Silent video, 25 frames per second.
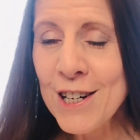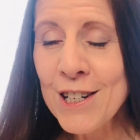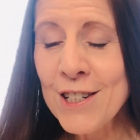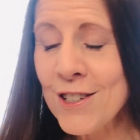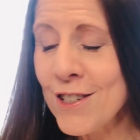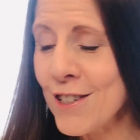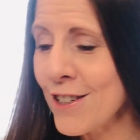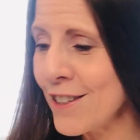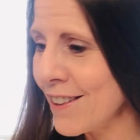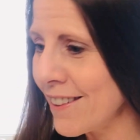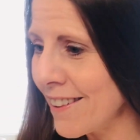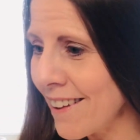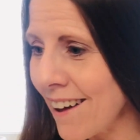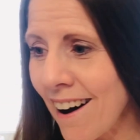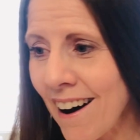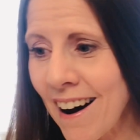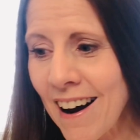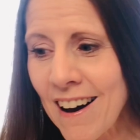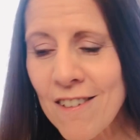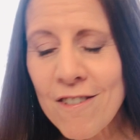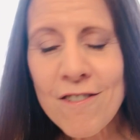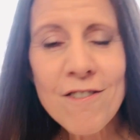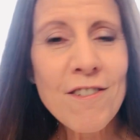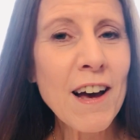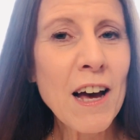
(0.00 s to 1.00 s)
to
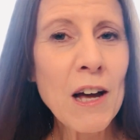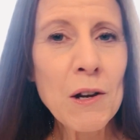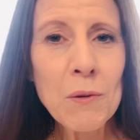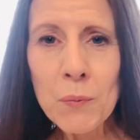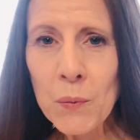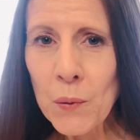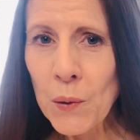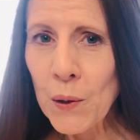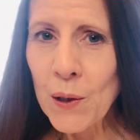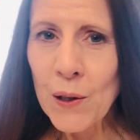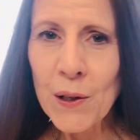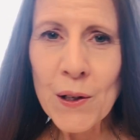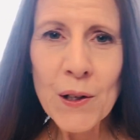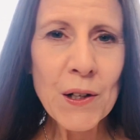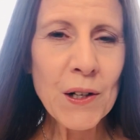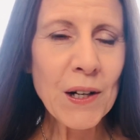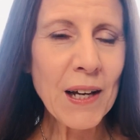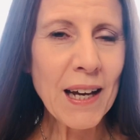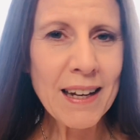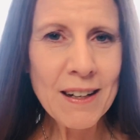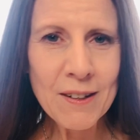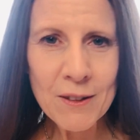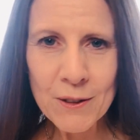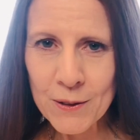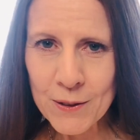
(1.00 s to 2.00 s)
life and work
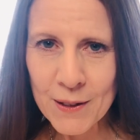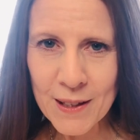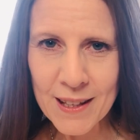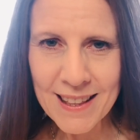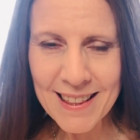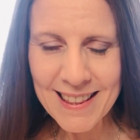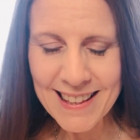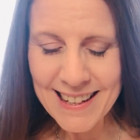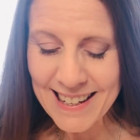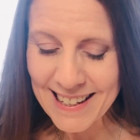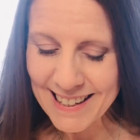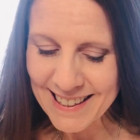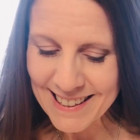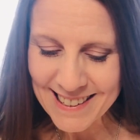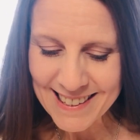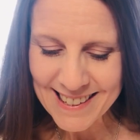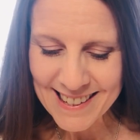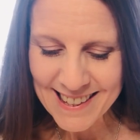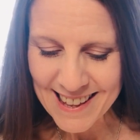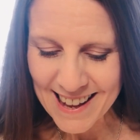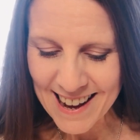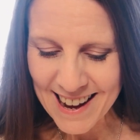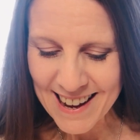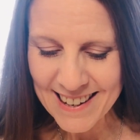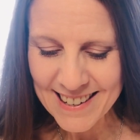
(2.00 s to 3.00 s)
and all the things
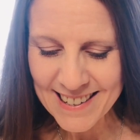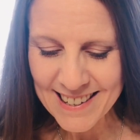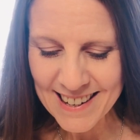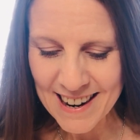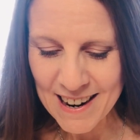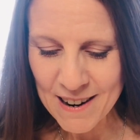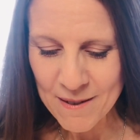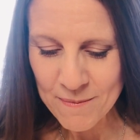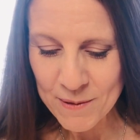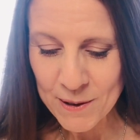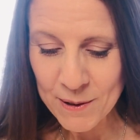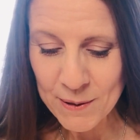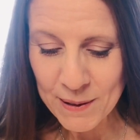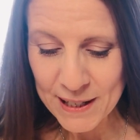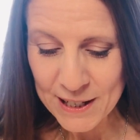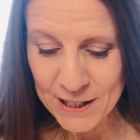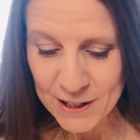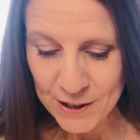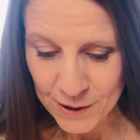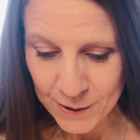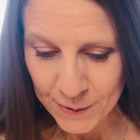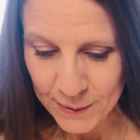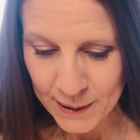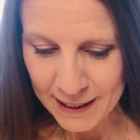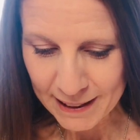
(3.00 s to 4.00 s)
that you are
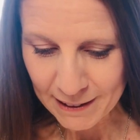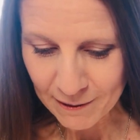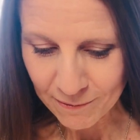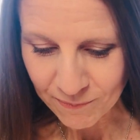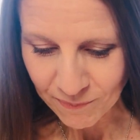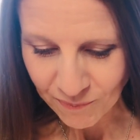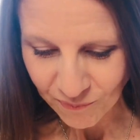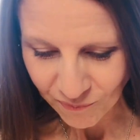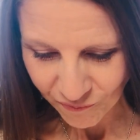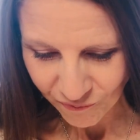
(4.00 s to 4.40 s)
doing.